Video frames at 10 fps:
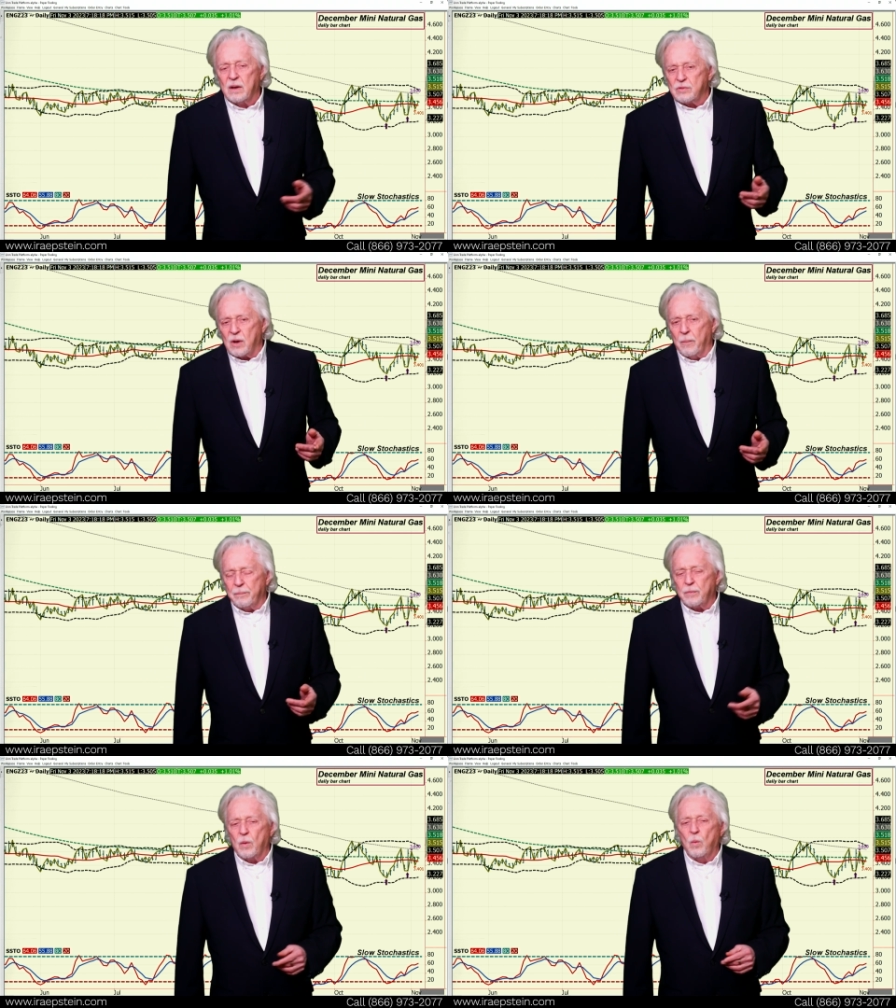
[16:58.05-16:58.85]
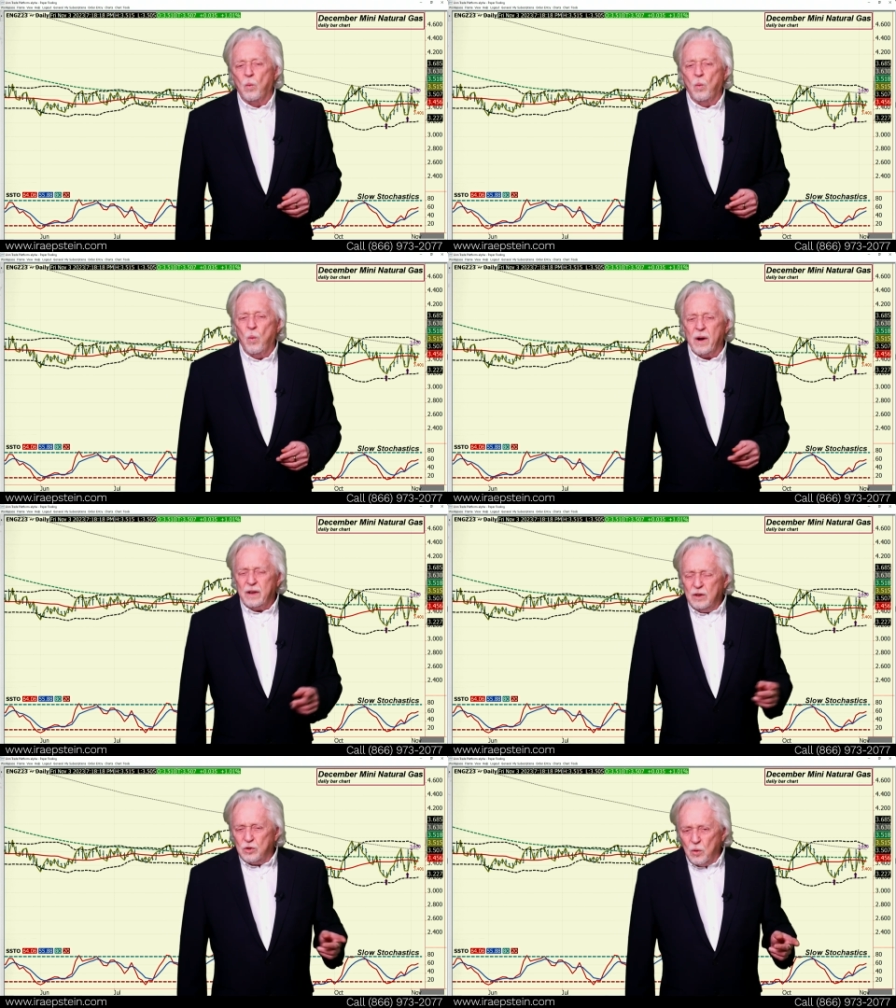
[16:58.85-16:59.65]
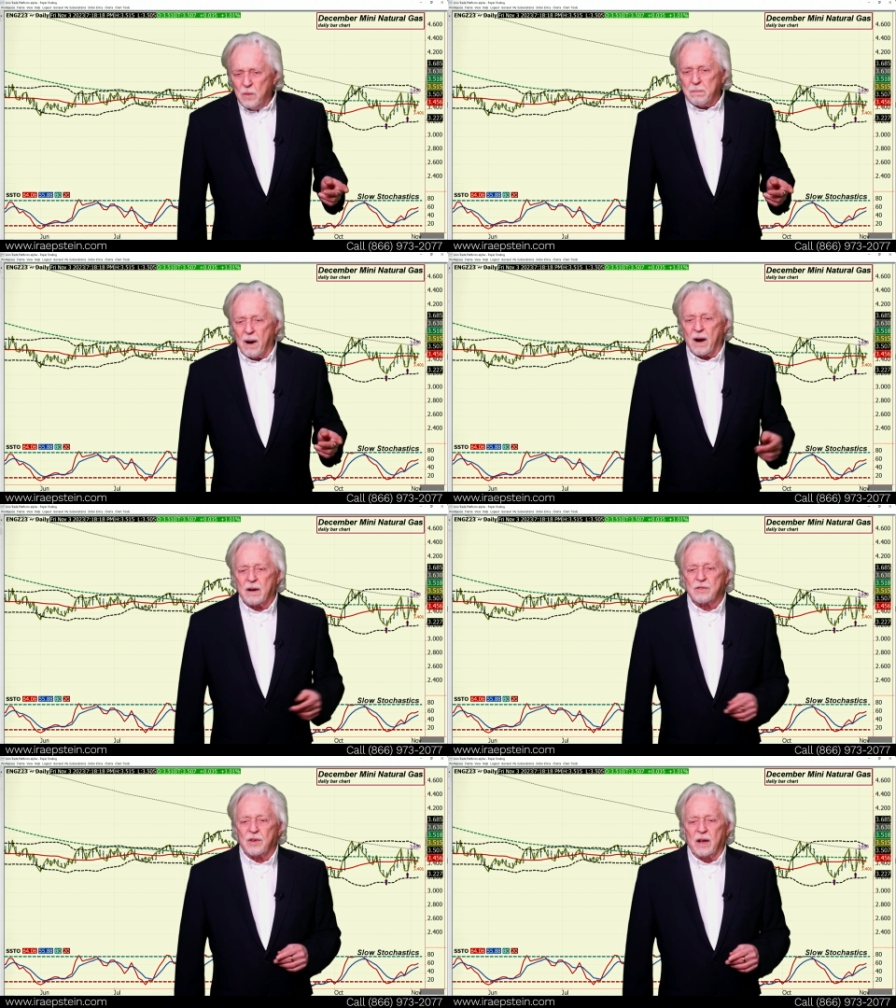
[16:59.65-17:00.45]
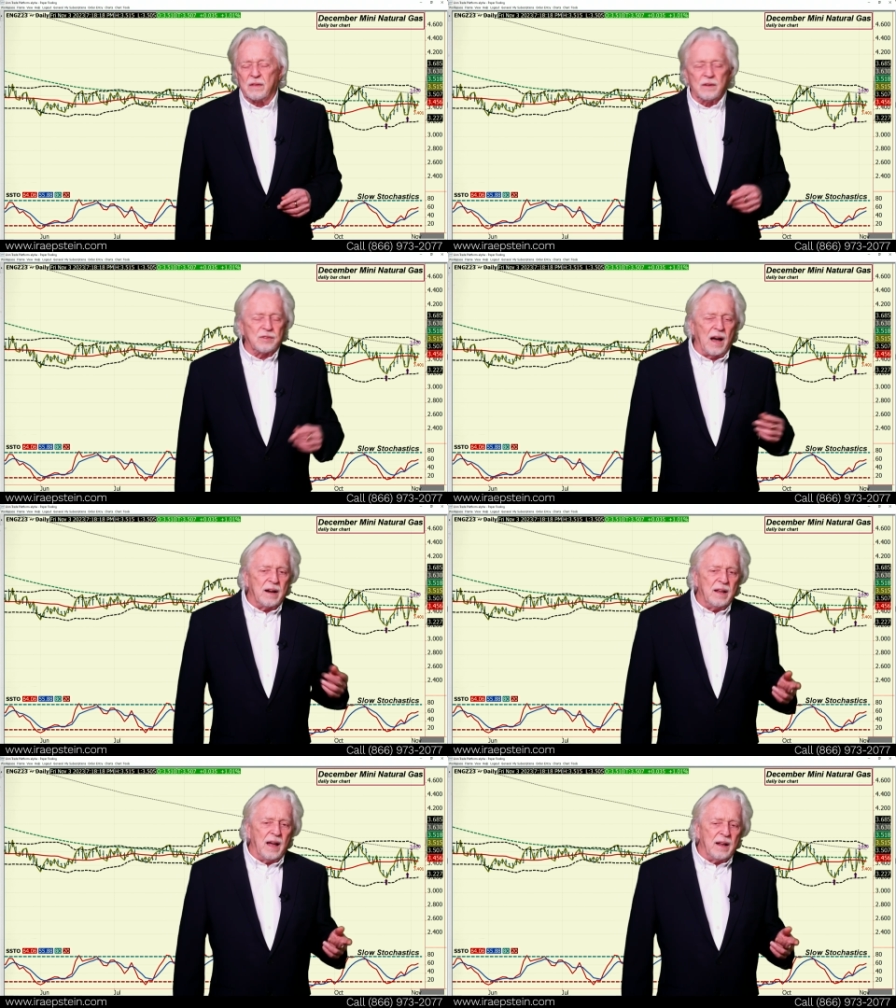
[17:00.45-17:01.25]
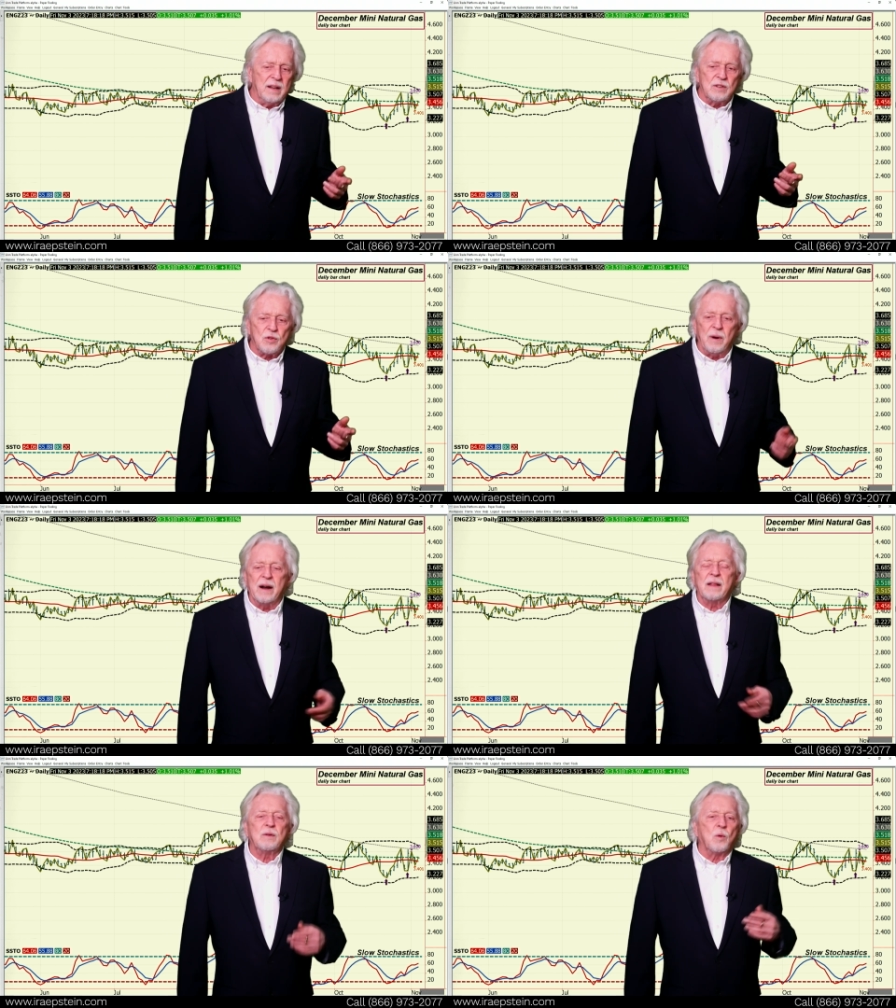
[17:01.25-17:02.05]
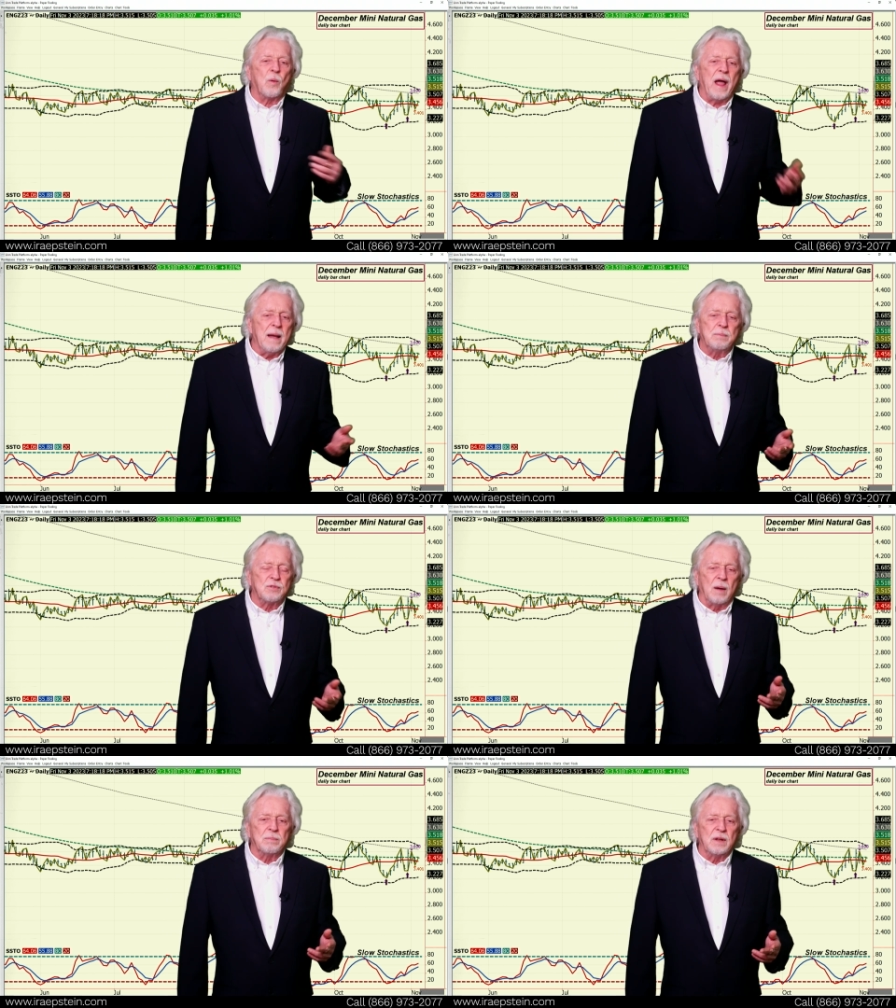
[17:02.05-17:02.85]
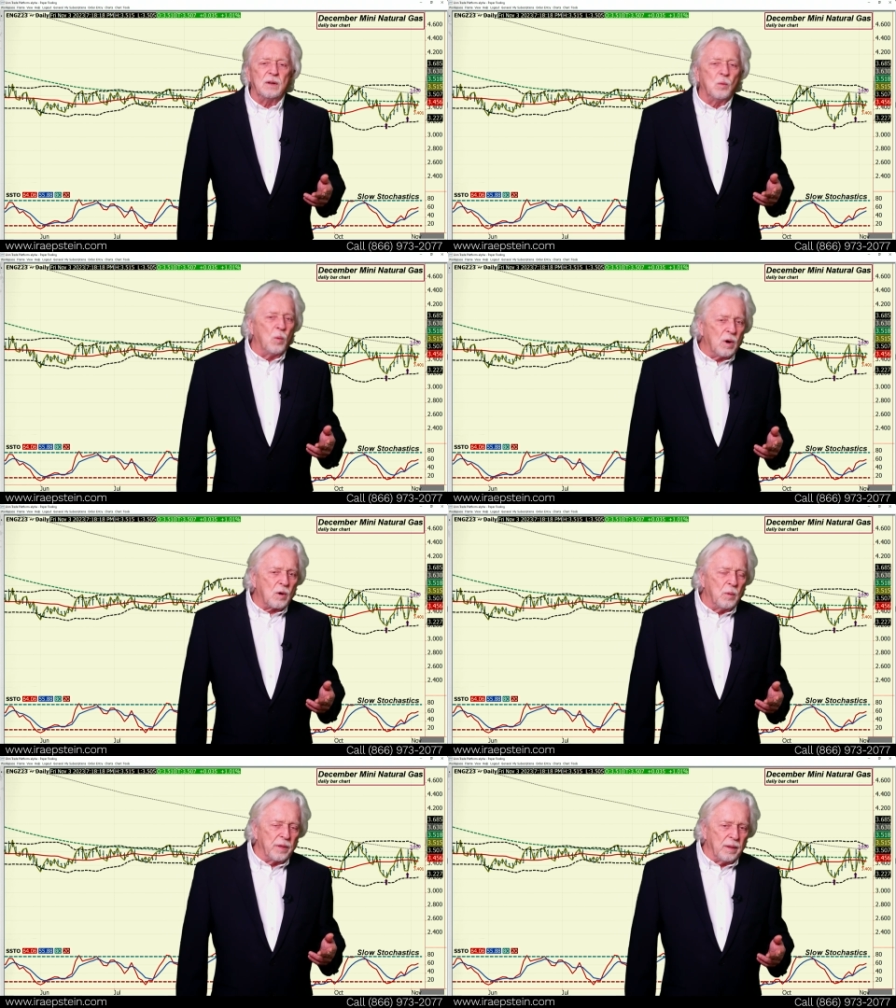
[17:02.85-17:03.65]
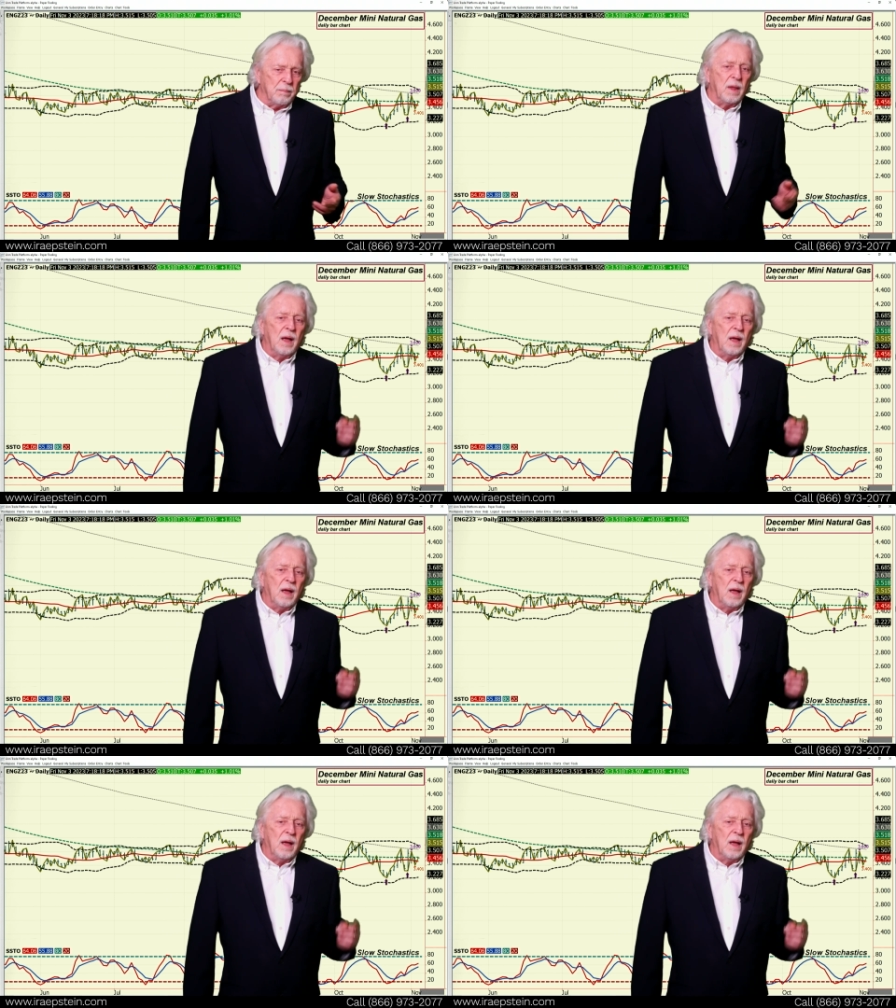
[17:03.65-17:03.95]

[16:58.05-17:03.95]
So what do you do in markets like this? How do you, how do you try to grab something and work with them?